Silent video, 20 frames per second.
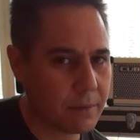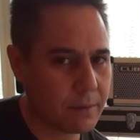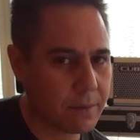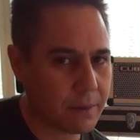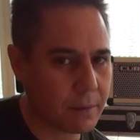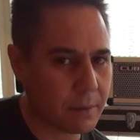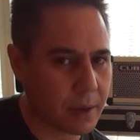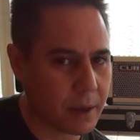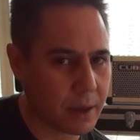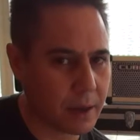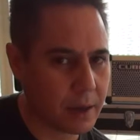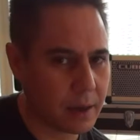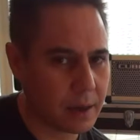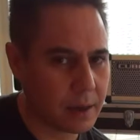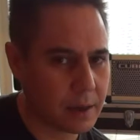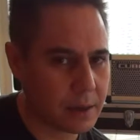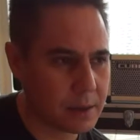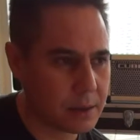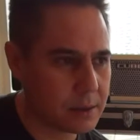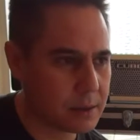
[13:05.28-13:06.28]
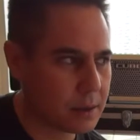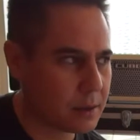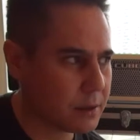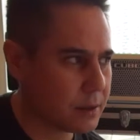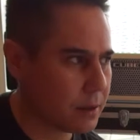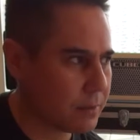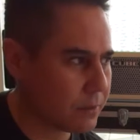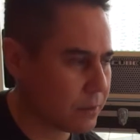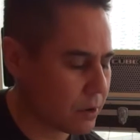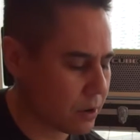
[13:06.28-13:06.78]
for me is
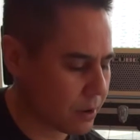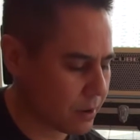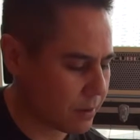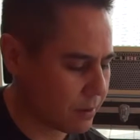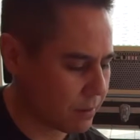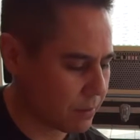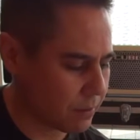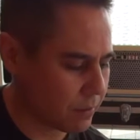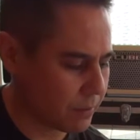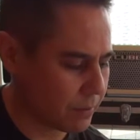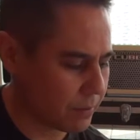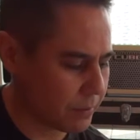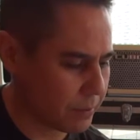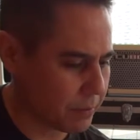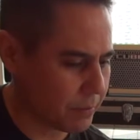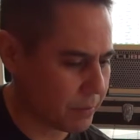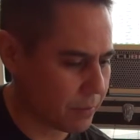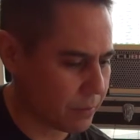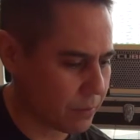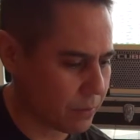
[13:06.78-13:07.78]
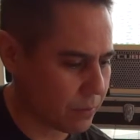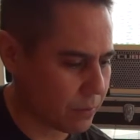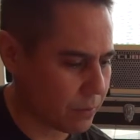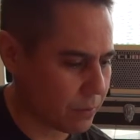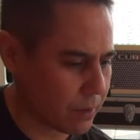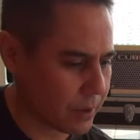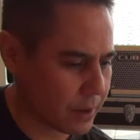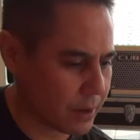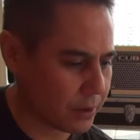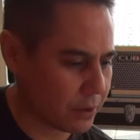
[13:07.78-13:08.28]
you've got to
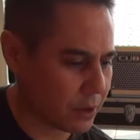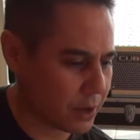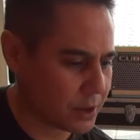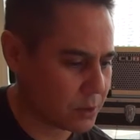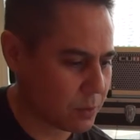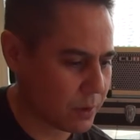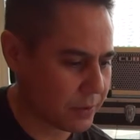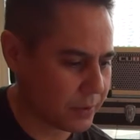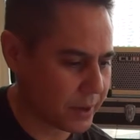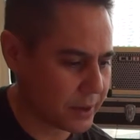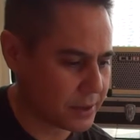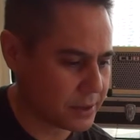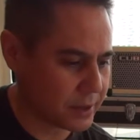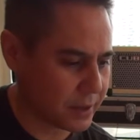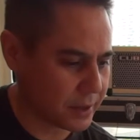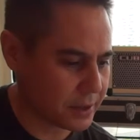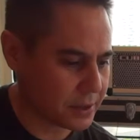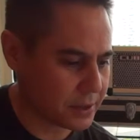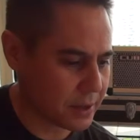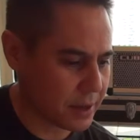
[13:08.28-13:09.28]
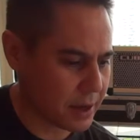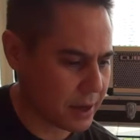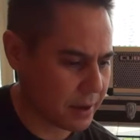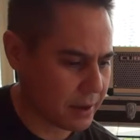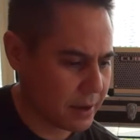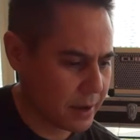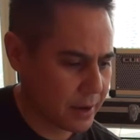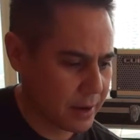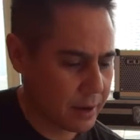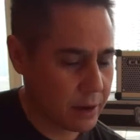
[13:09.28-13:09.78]
recognize what these things are.
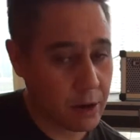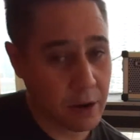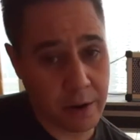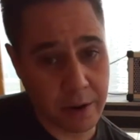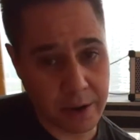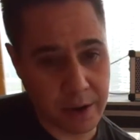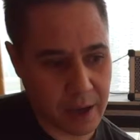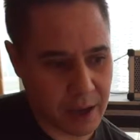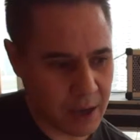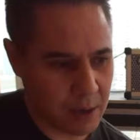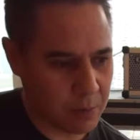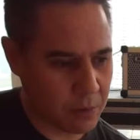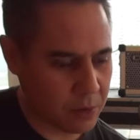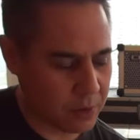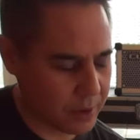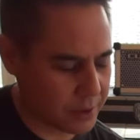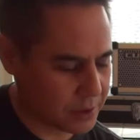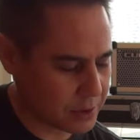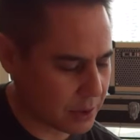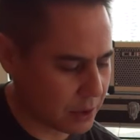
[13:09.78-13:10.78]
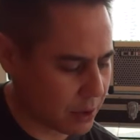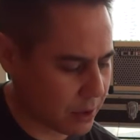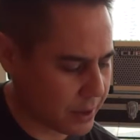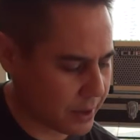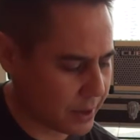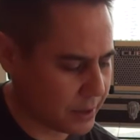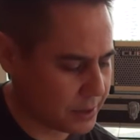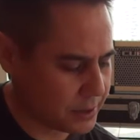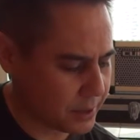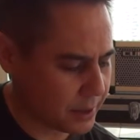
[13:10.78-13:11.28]
On a keyboard it's a
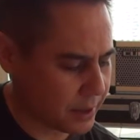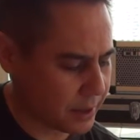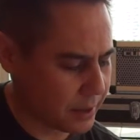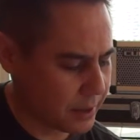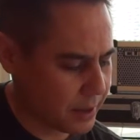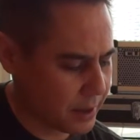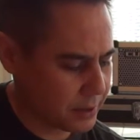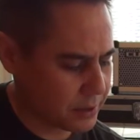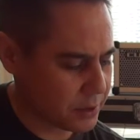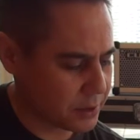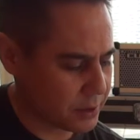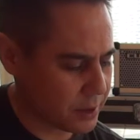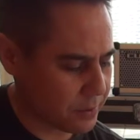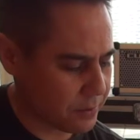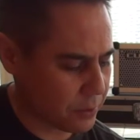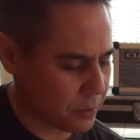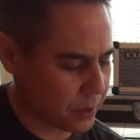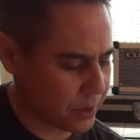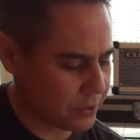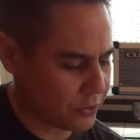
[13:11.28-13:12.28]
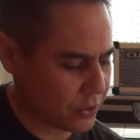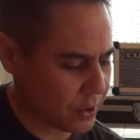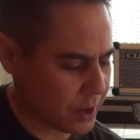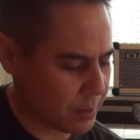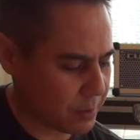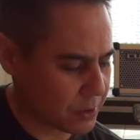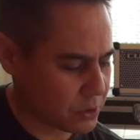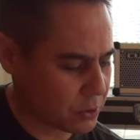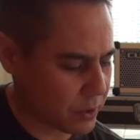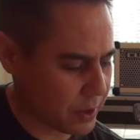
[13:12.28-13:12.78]
lot easier to
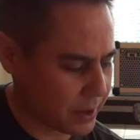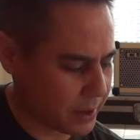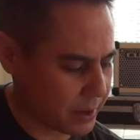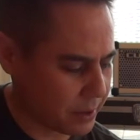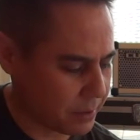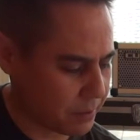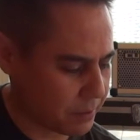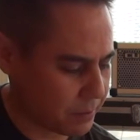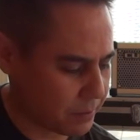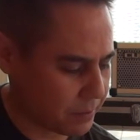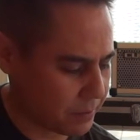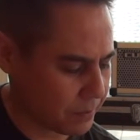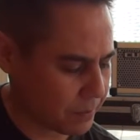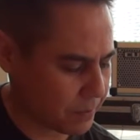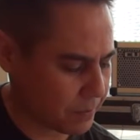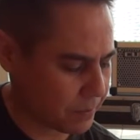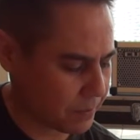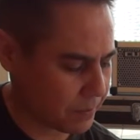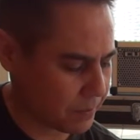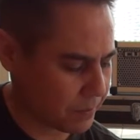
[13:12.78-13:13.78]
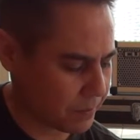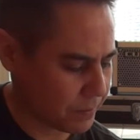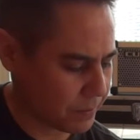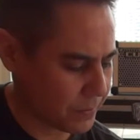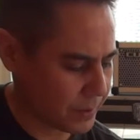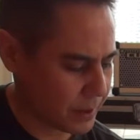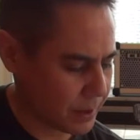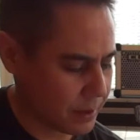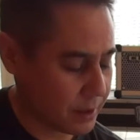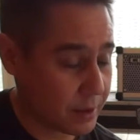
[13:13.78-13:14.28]
differentiate between a
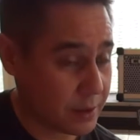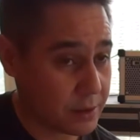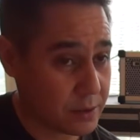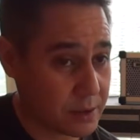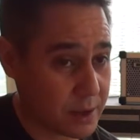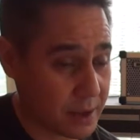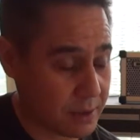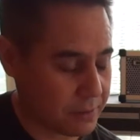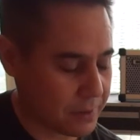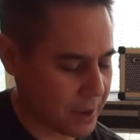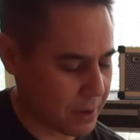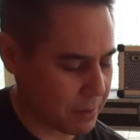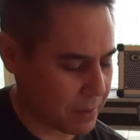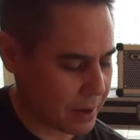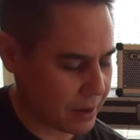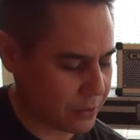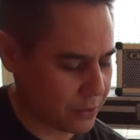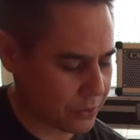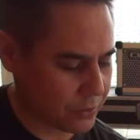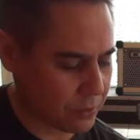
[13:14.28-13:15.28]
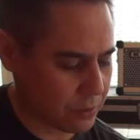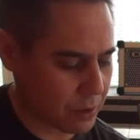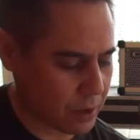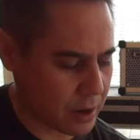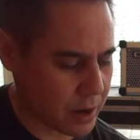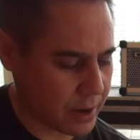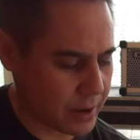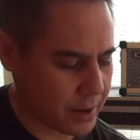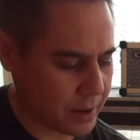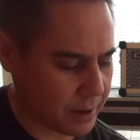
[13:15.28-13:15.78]
D flat major
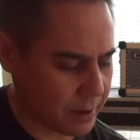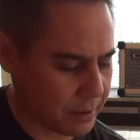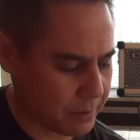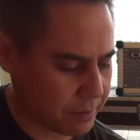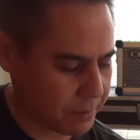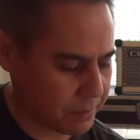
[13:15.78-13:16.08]
triad and a